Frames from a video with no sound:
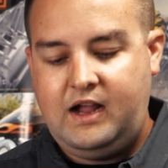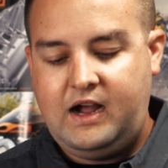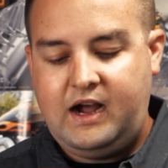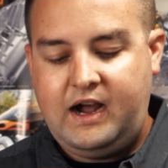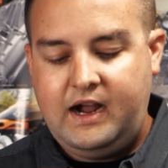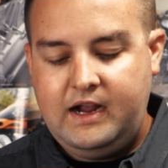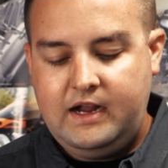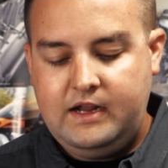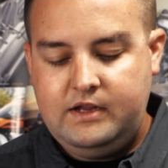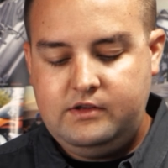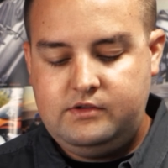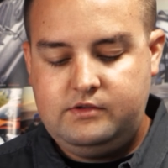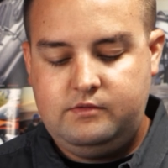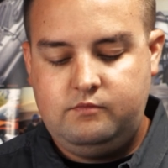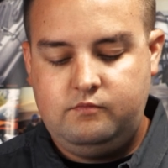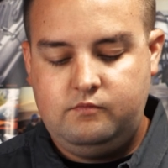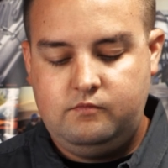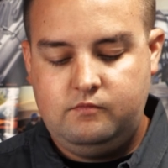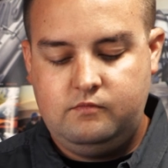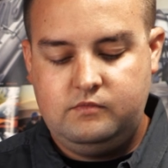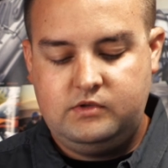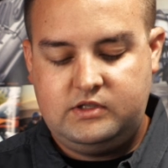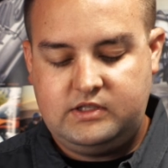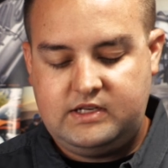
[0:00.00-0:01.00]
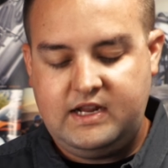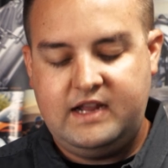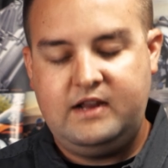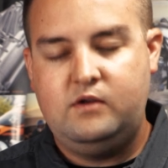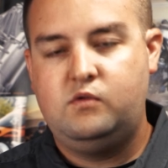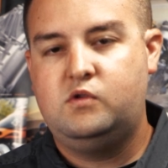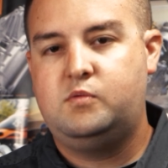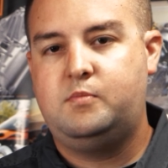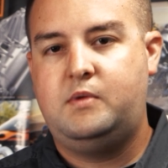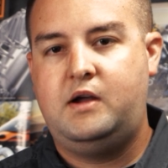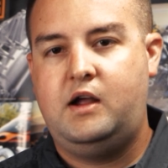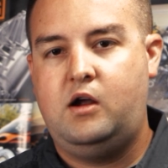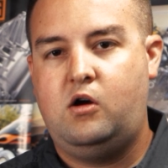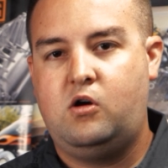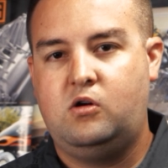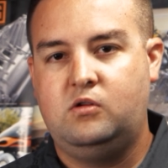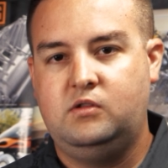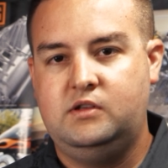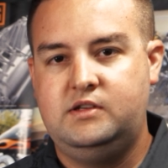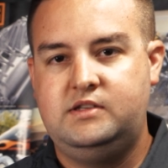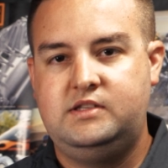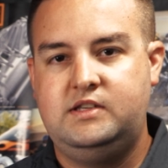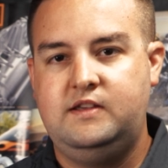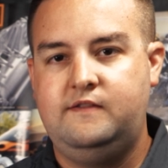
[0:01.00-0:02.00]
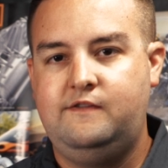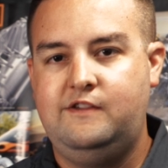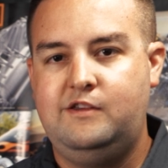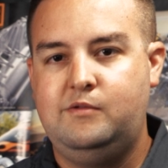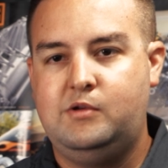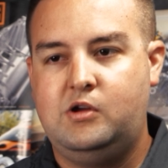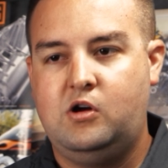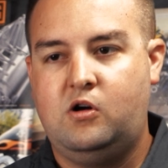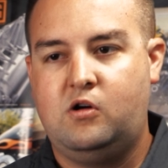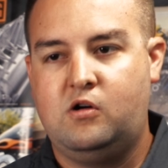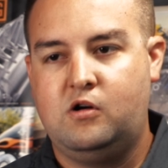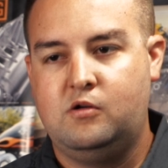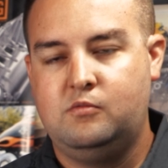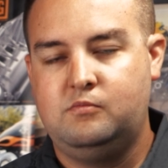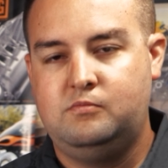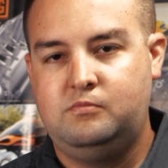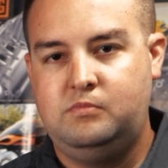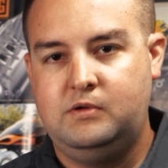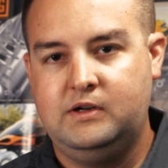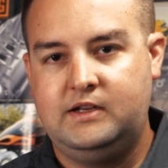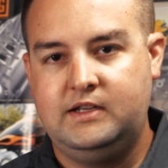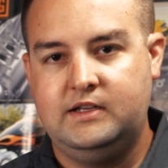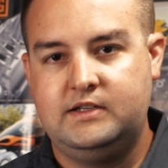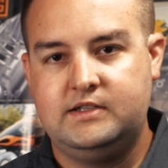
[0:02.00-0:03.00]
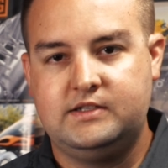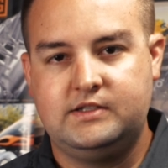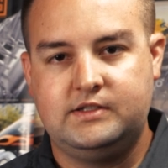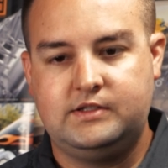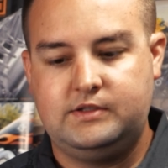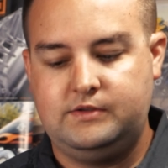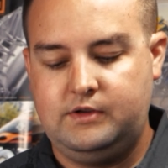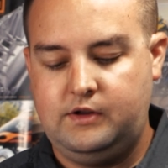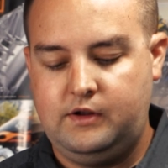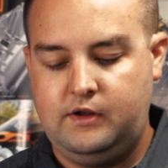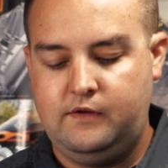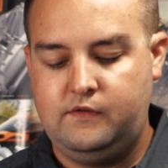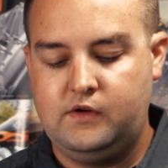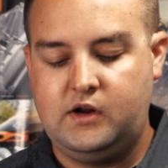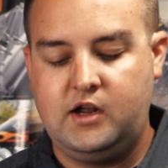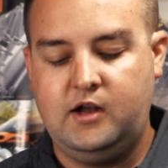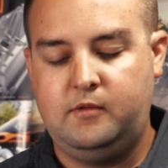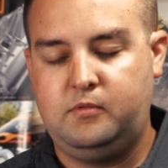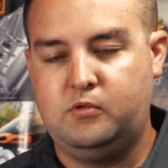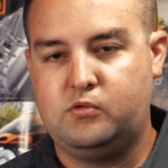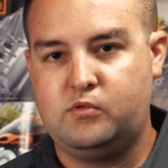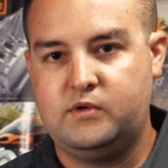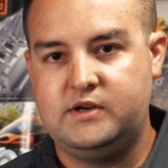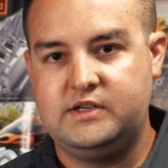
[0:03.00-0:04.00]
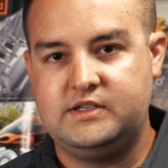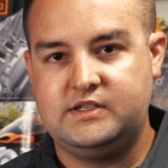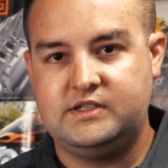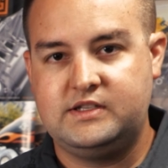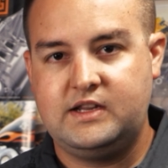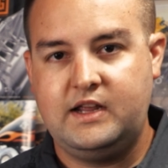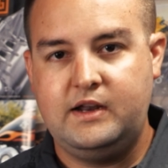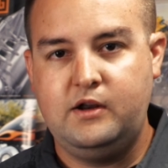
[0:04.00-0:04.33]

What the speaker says: I stayed with my Harley CV carb because of a couple of reasons.